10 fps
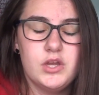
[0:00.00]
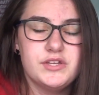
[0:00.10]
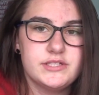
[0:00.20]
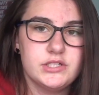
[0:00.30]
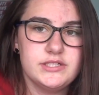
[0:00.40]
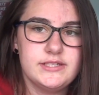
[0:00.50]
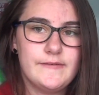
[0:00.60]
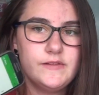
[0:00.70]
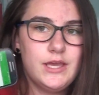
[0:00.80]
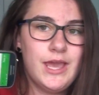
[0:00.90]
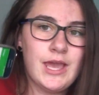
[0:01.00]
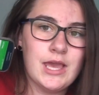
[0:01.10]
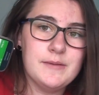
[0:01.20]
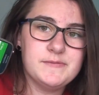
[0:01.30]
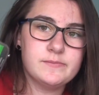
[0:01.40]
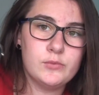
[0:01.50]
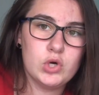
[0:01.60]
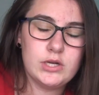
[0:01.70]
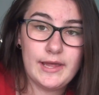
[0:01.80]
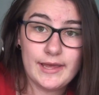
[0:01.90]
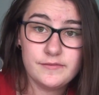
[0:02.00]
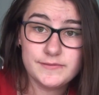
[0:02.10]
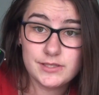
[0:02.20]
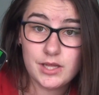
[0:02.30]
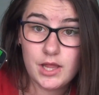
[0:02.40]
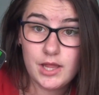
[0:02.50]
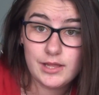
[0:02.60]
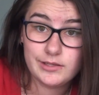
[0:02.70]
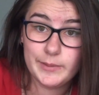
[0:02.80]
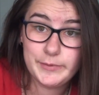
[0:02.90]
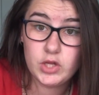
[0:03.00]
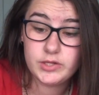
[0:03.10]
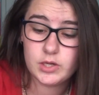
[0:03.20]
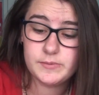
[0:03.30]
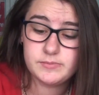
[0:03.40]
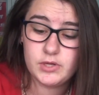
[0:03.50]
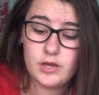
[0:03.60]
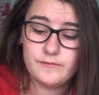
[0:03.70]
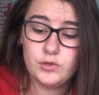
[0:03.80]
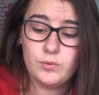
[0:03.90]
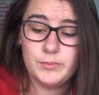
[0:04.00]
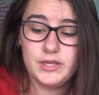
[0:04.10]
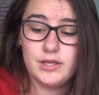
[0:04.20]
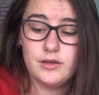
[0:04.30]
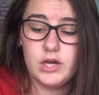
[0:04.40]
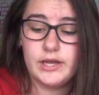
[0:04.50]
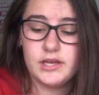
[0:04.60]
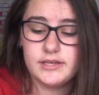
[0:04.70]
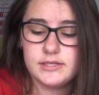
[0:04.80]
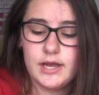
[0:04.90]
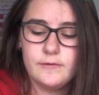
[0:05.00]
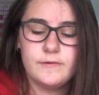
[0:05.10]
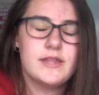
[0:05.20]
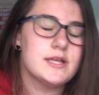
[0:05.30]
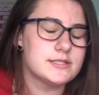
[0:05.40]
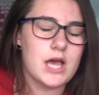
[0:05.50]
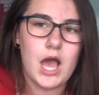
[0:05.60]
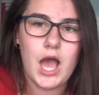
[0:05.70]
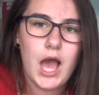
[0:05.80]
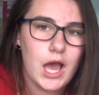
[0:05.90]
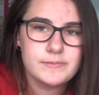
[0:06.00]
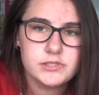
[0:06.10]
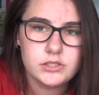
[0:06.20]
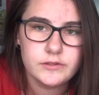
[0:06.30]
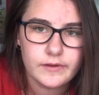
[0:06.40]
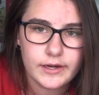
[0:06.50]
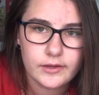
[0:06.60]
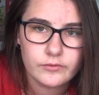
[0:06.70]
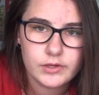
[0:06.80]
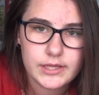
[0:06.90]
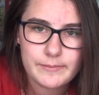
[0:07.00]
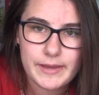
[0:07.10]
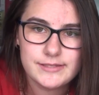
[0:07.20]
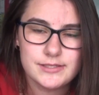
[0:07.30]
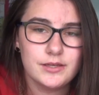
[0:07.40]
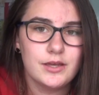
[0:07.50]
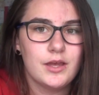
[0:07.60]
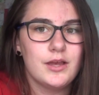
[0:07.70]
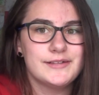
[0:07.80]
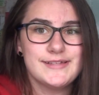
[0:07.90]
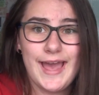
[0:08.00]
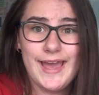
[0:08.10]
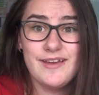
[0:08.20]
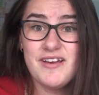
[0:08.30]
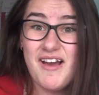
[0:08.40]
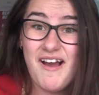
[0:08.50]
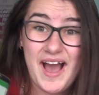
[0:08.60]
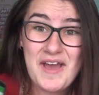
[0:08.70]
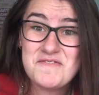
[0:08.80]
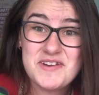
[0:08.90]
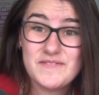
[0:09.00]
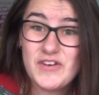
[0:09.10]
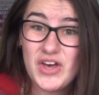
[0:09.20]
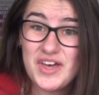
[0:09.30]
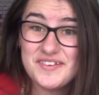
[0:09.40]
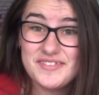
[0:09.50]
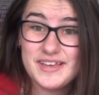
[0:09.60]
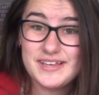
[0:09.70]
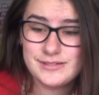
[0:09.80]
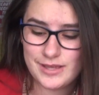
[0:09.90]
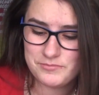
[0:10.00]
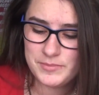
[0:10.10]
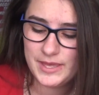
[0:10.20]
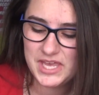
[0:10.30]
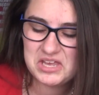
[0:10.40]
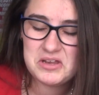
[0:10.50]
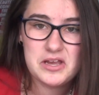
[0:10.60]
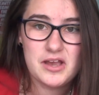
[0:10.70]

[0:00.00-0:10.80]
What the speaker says: So there is definitely heaps more left. Let me know in the comments below if you want me to keep going, because I find this absolutely funny and really amazing. Because A, I've never heard of these, and B,